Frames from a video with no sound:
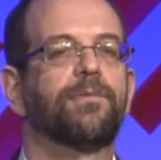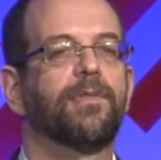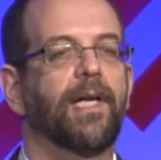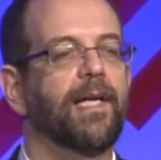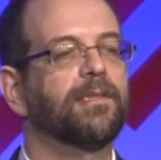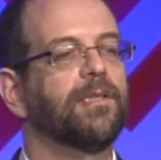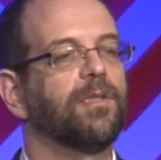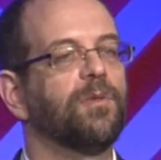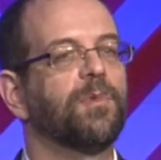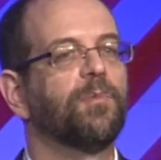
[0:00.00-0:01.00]
for enhancing
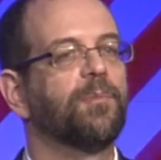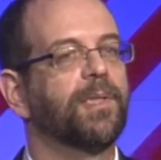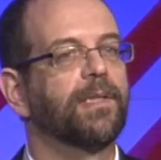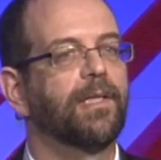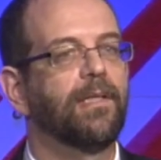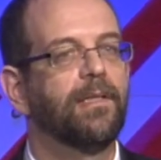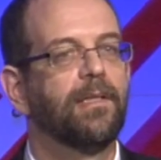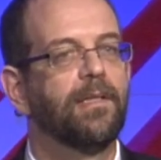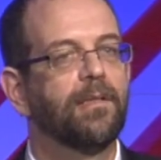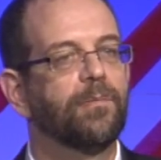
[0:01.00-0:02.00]
human mobility
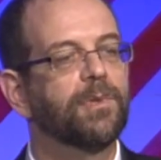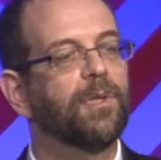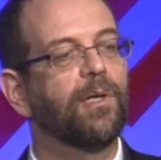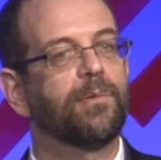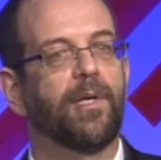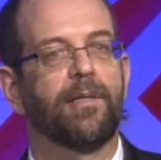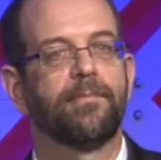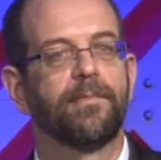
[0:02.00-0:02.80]
was hardware.